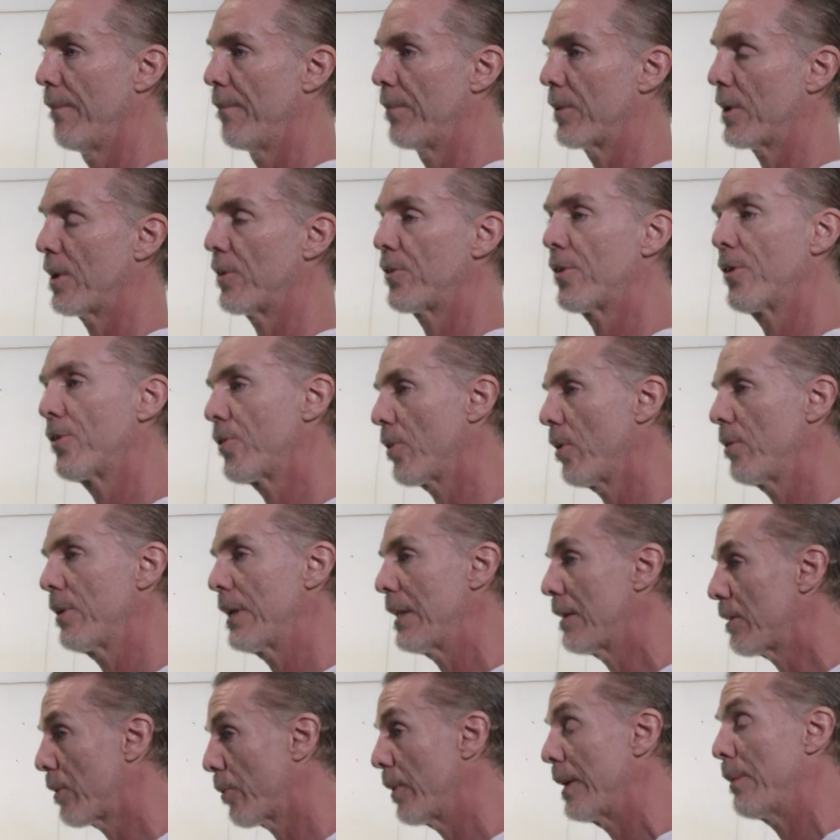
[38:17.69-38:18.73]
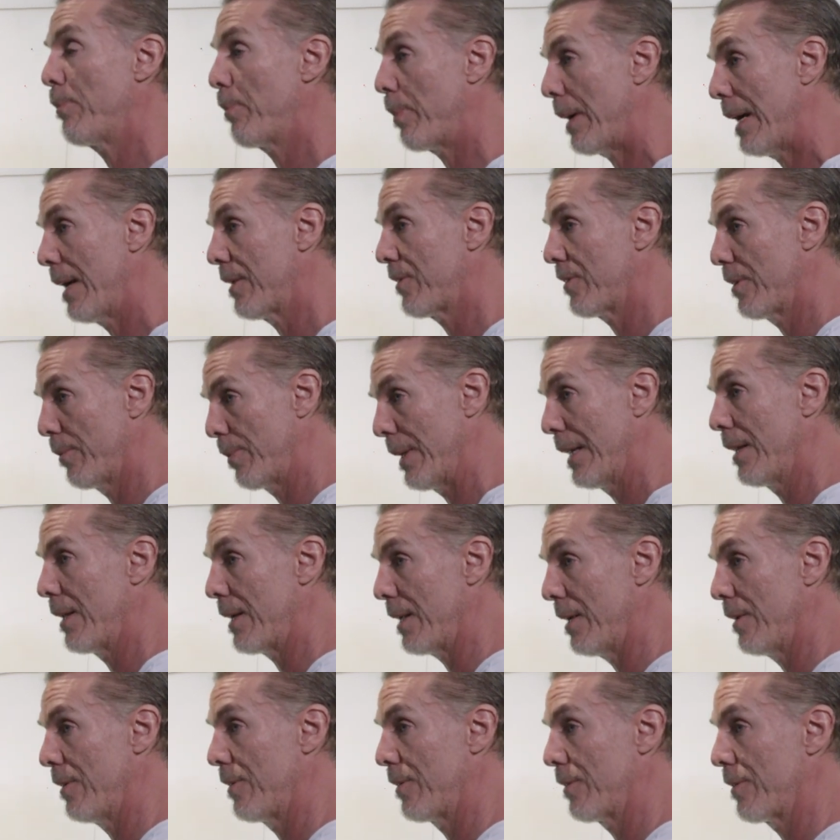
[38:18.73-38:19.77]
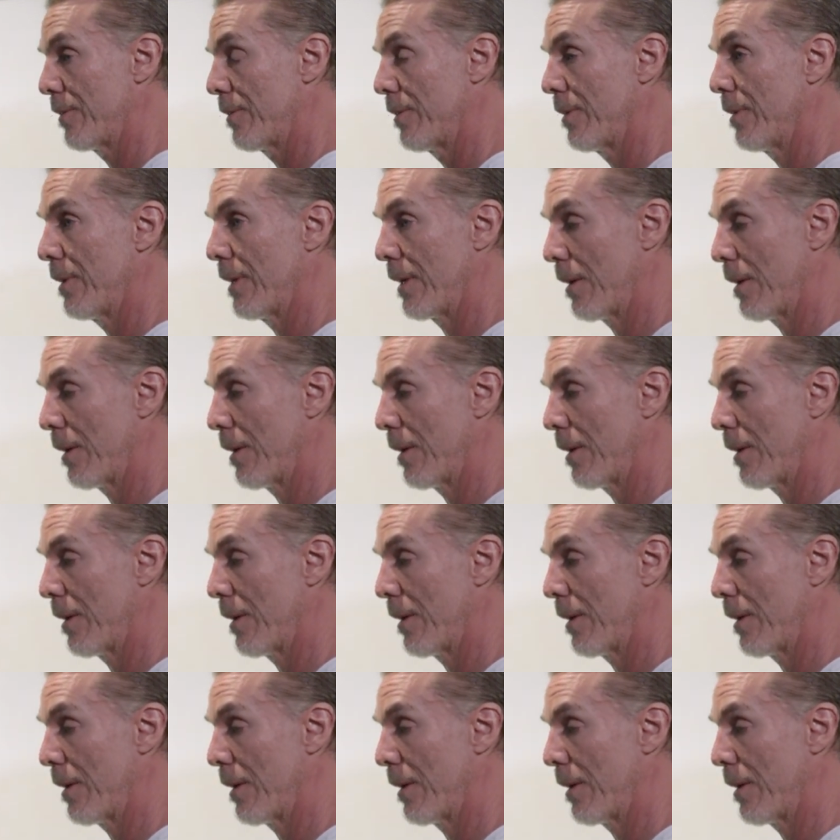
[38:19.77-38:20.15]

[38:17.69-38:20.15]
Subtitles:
Because there's only 3 possibilities.